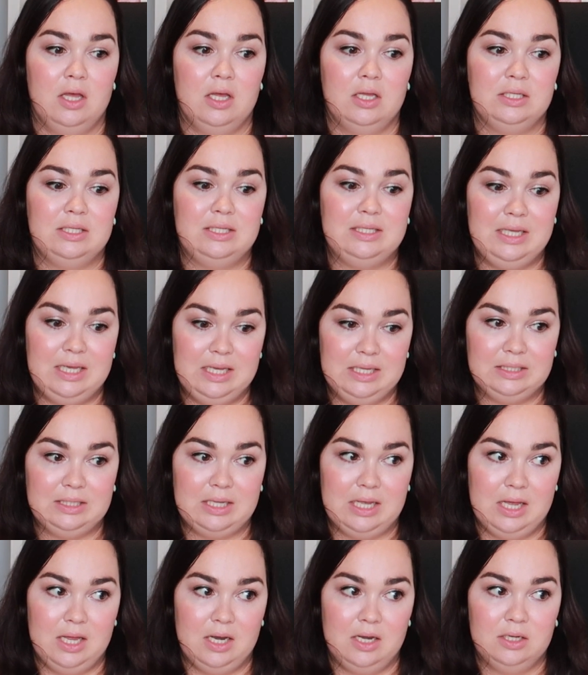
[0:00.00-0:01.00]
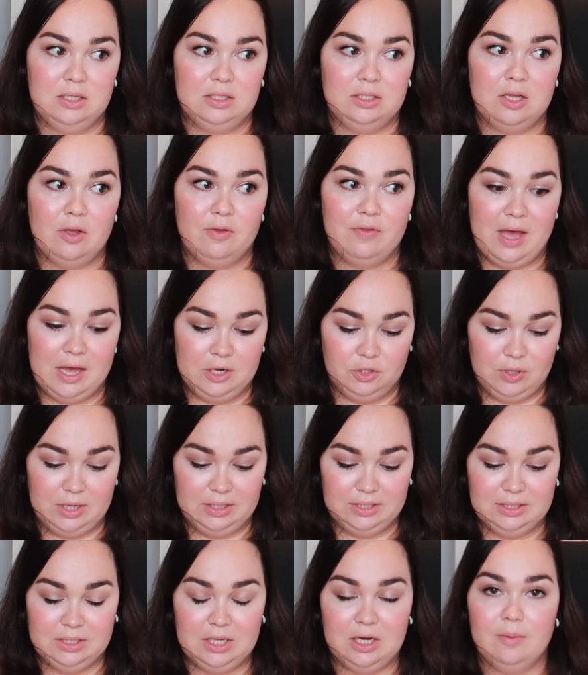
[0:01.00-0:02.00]
season. So that
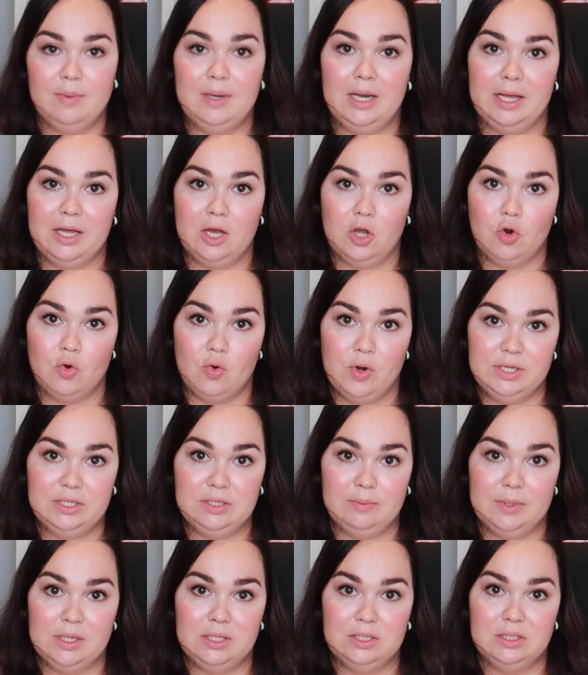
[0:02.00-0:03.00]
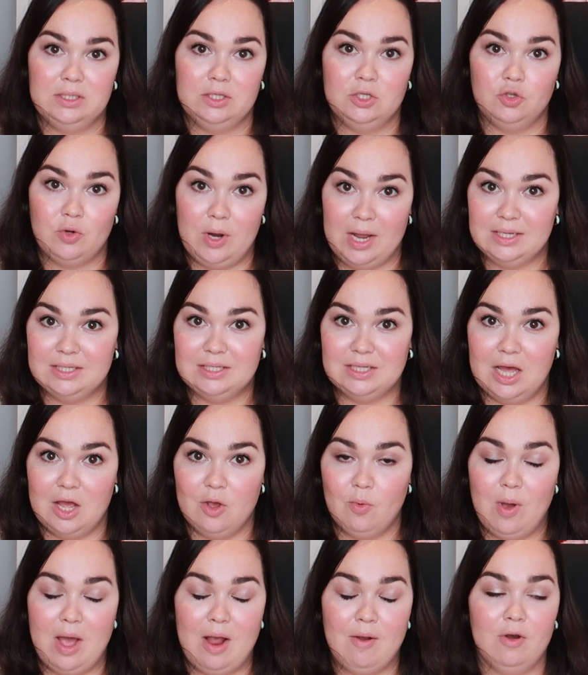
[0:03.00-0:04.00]
dress is going to be like a Christmas dress that I
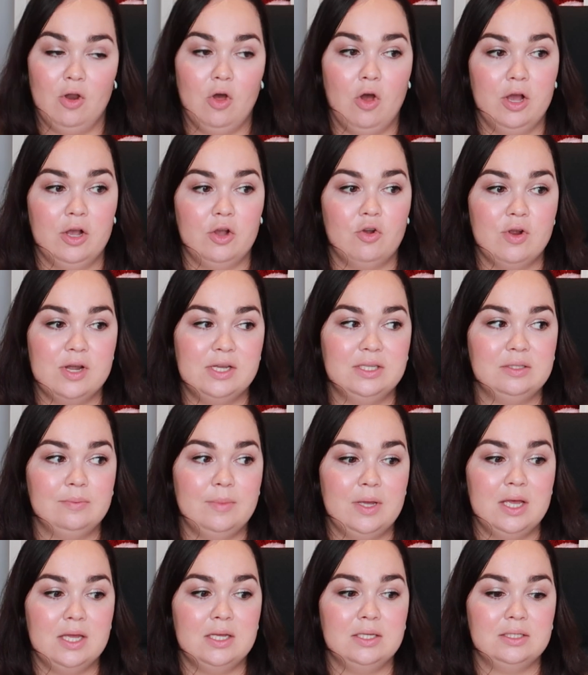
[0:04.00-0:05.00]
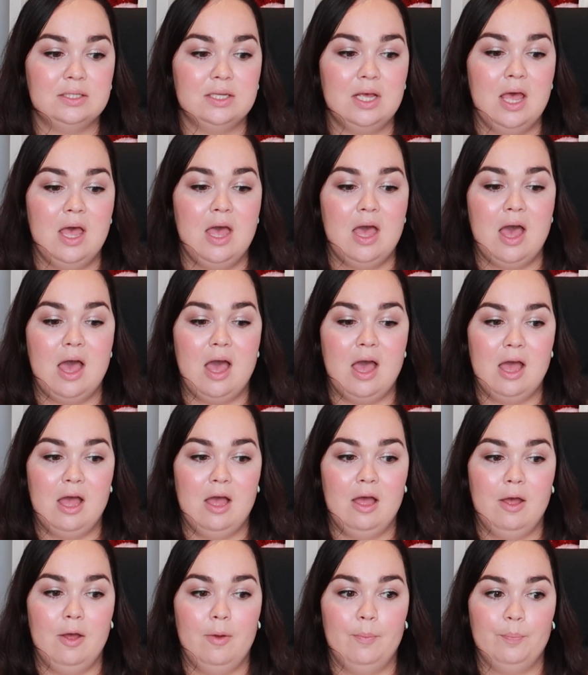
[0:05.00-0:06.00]
wear a lot at Christmas.
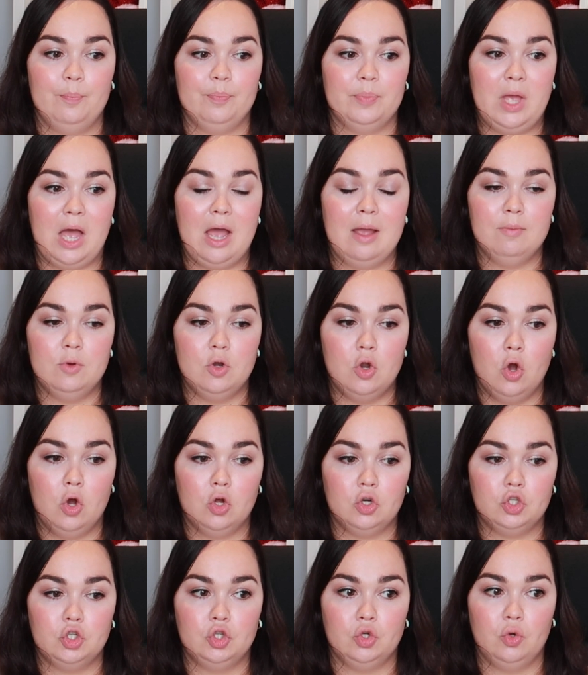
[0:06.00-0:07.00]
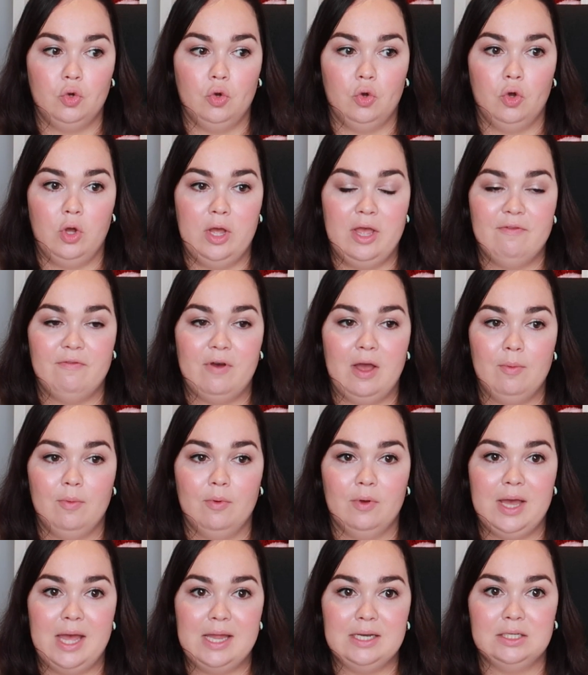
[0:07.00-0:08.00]
I'm not sure if I
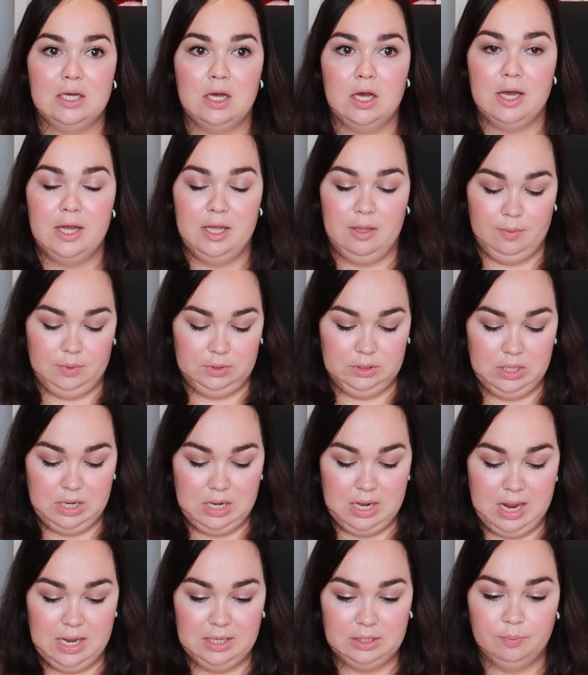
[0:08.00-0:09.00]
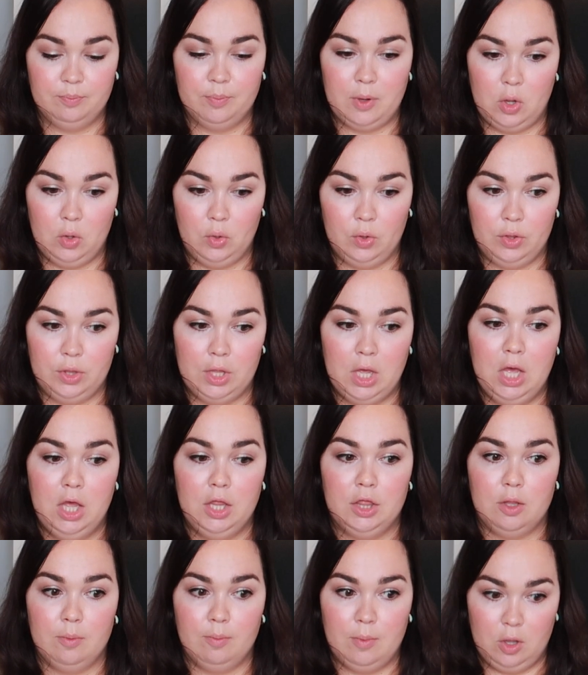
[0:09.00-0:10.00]
will get time to knit both
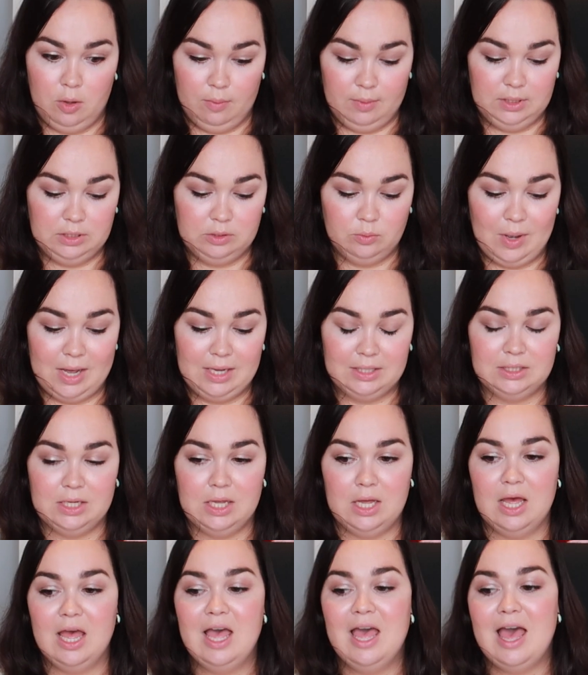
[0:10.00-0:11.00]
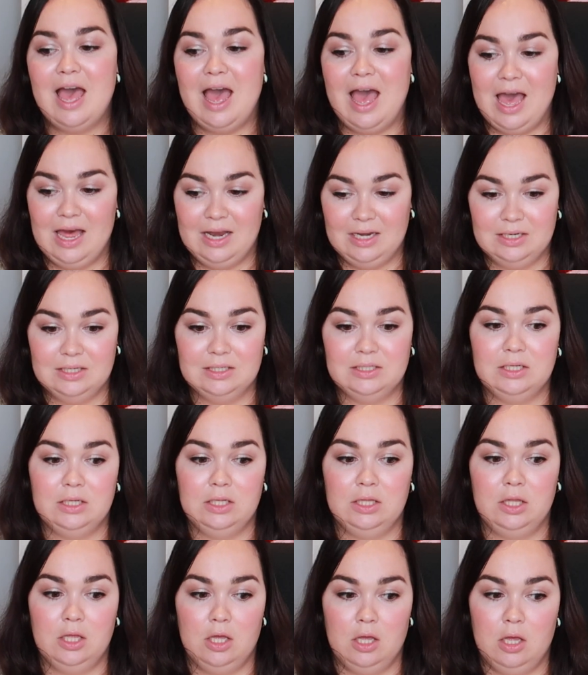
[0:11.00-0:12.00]
the Moby sweater and
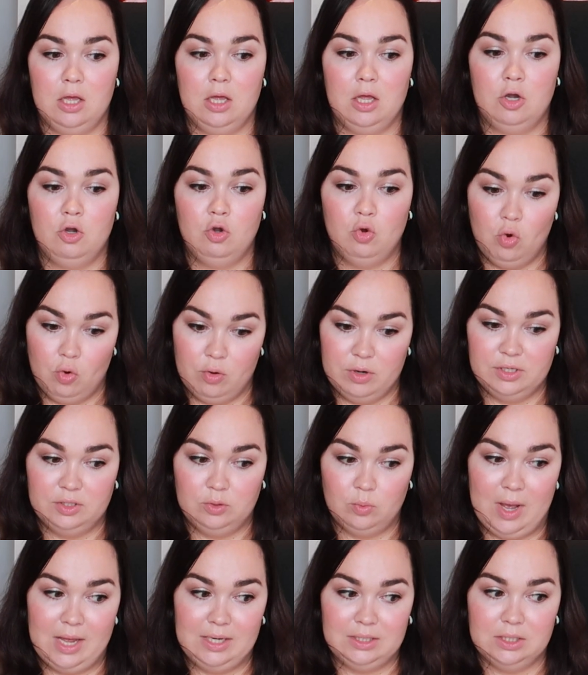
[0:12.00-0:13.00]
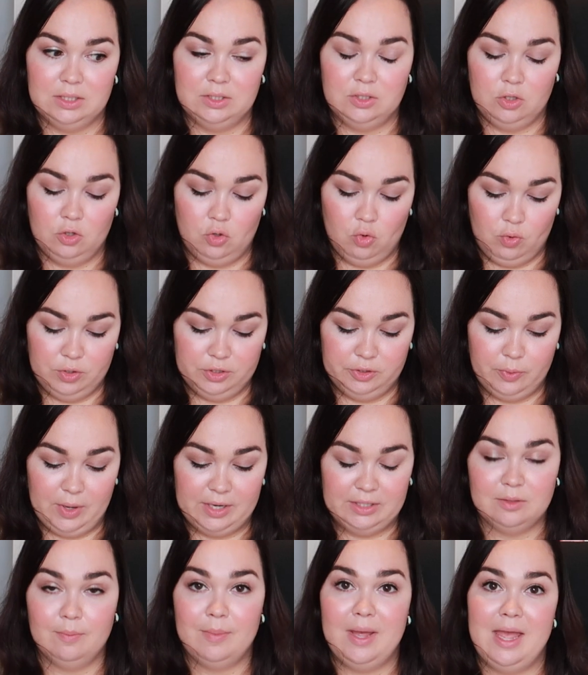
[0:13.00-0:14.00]
the Nora sweater. So the Nora
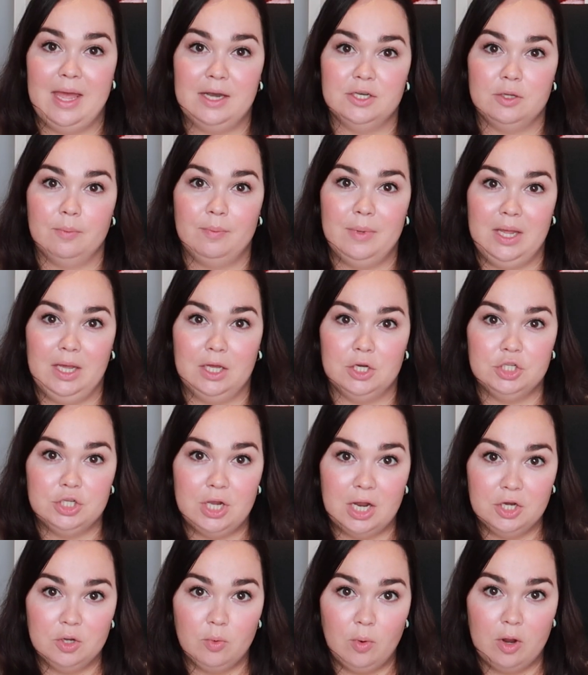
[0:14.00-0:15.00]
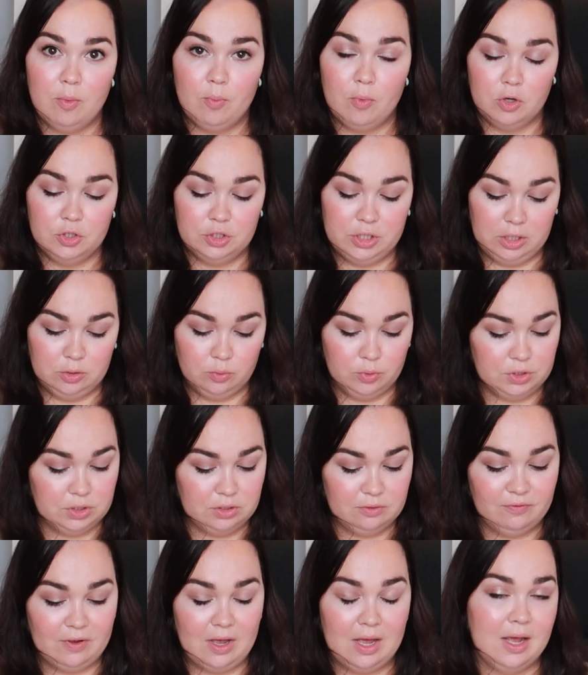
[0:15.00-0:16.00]
sweater may end up being a January project, which
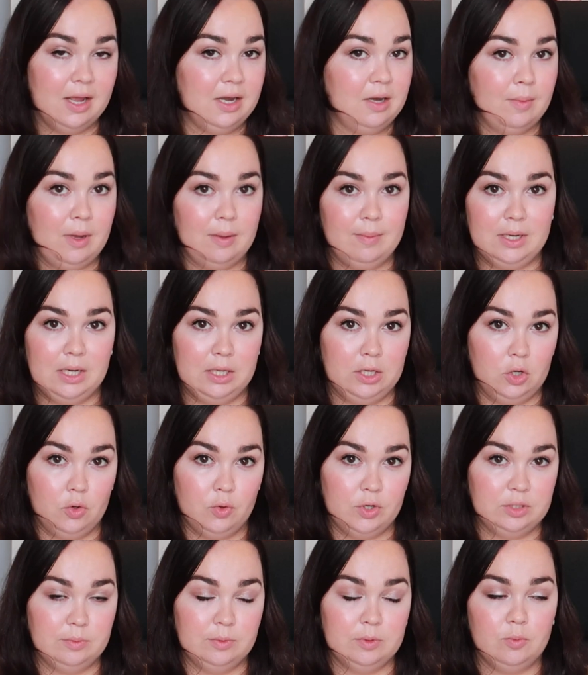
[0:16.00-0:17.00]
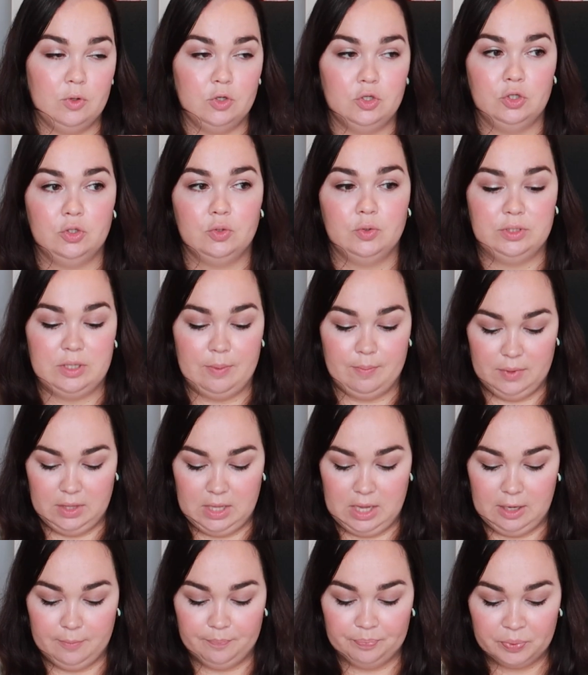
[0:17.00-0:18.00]
is fine. It might be like a Christmas project or
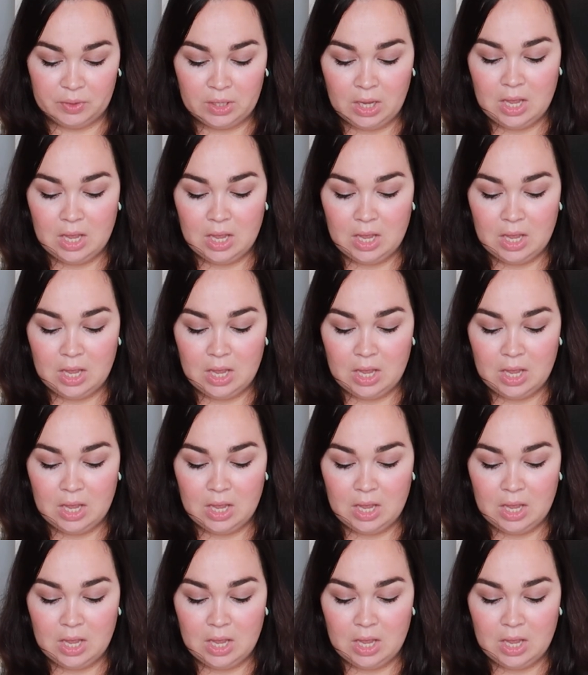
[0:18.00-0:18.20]
something.